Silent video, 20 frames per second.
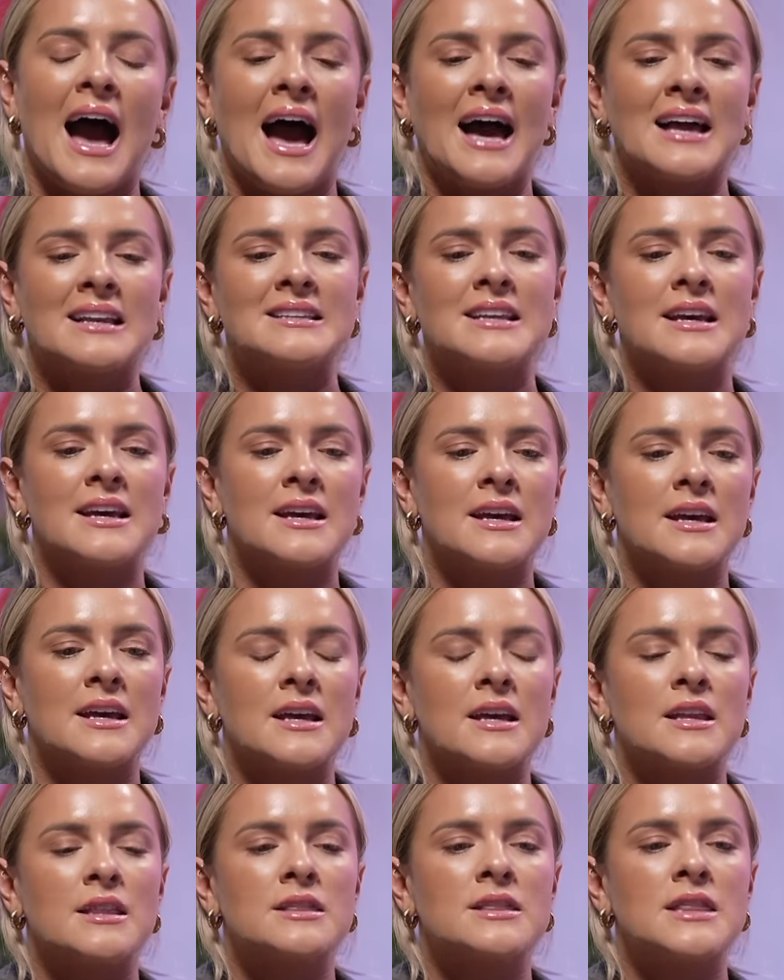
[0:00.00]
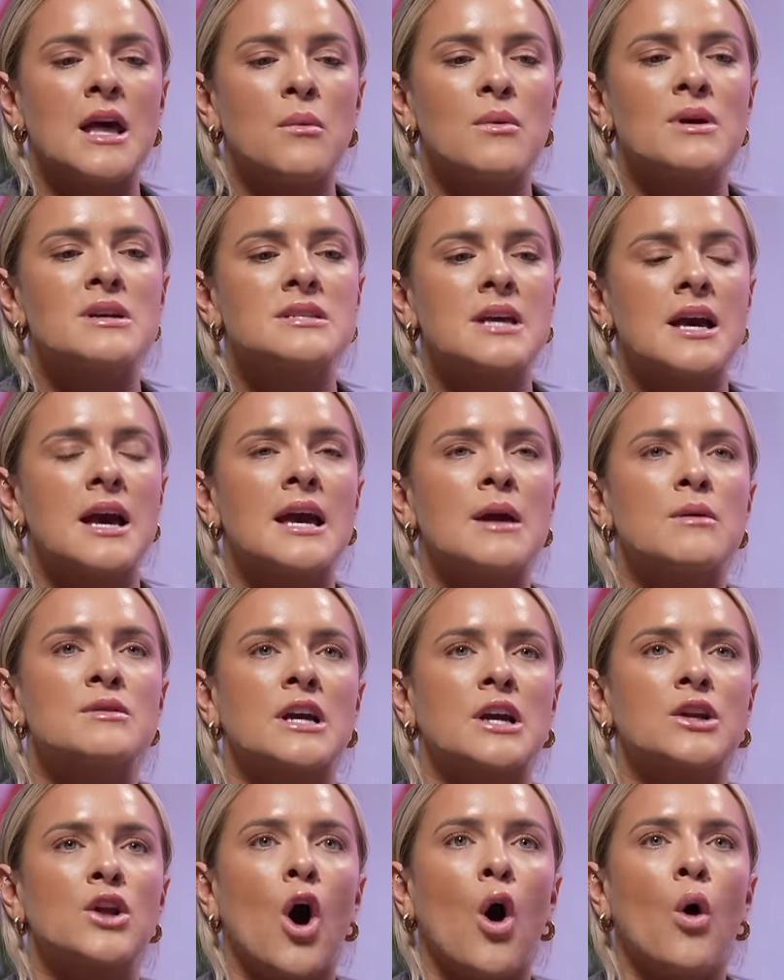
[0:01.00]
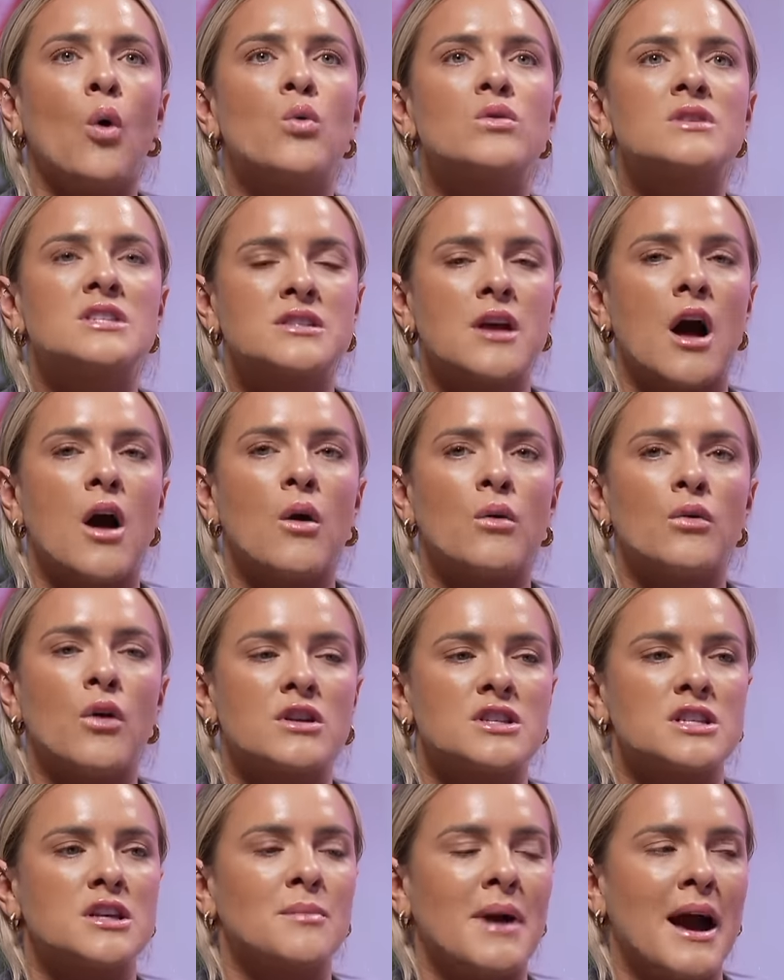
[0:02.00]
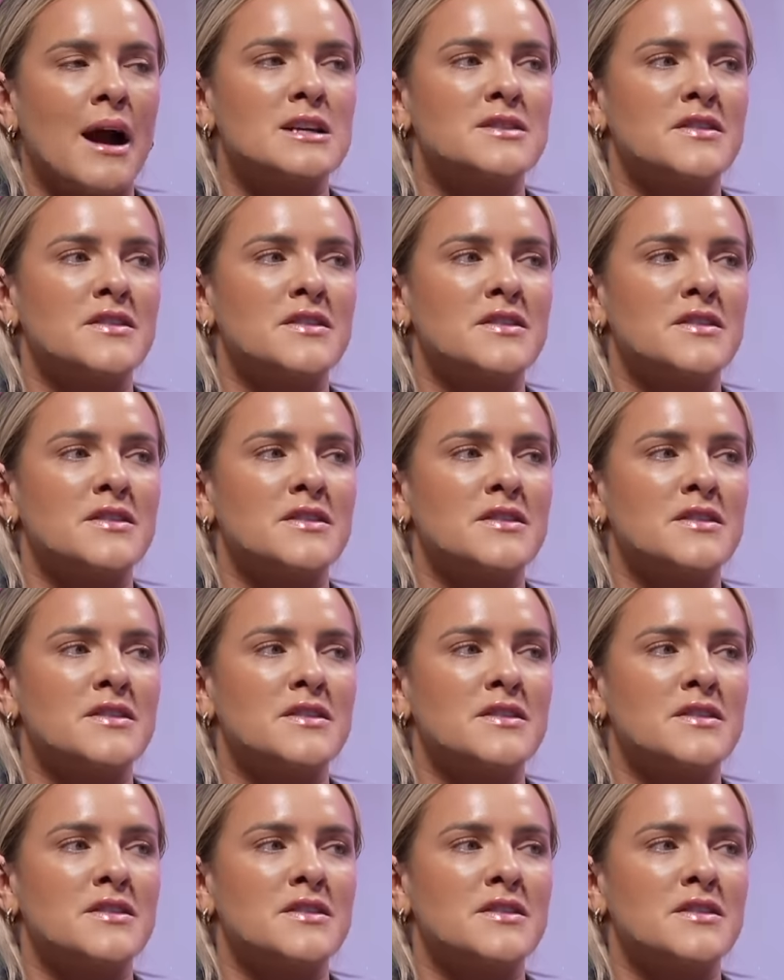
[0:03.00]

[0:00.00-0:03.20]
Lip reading: And there was, it was like an old style Nottingham house.